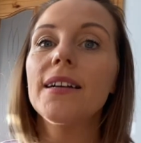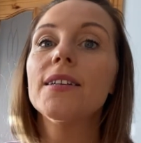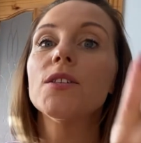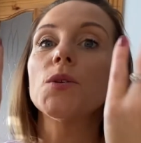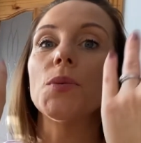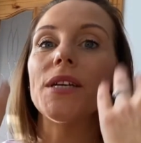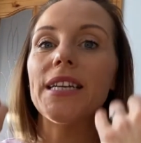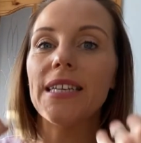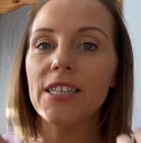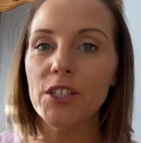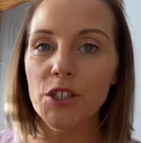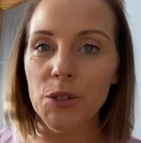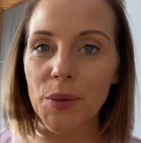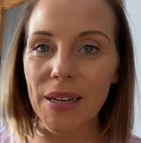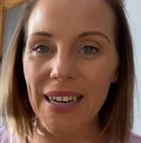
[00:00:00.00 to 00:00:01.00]
So we need to
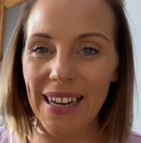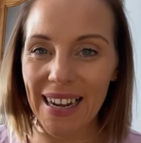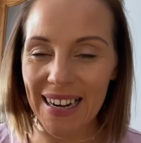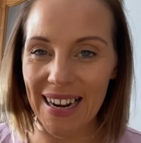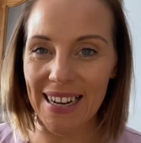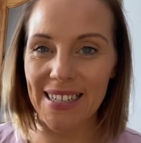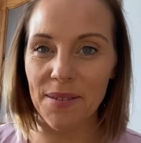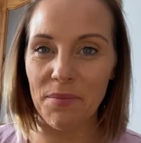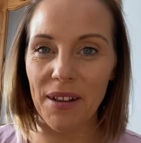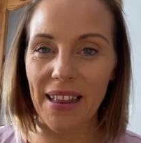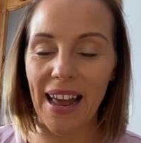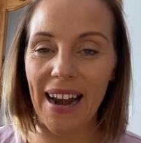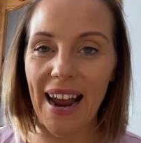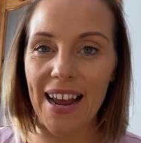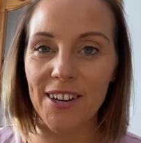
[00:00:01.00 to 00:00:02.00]
tune in and connect in with
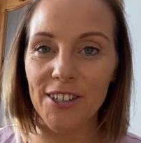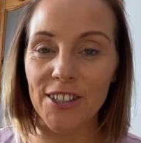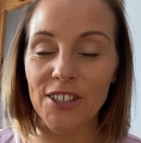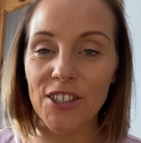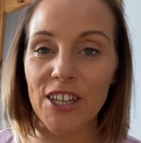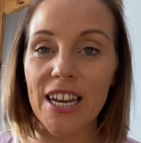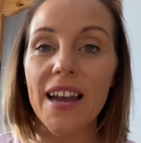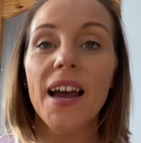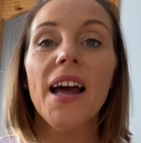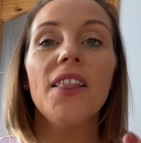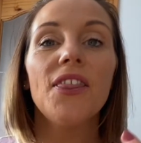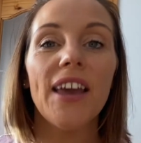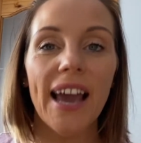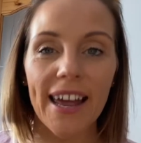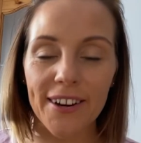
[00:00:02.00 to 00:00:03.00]
that energy,
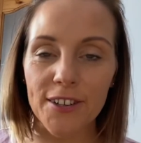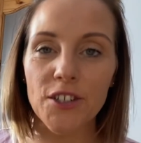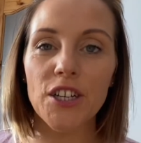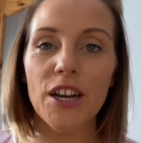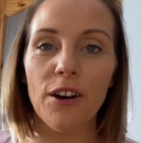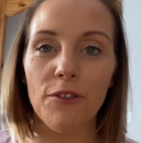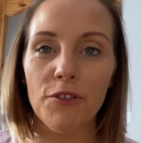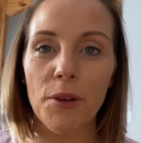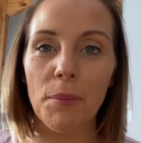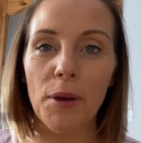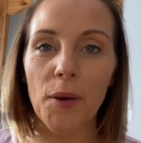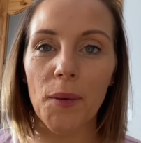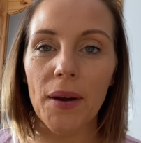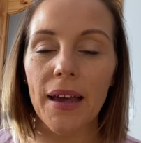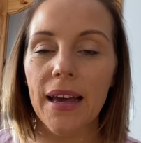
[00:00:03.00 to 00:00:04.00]
the energy of the moon.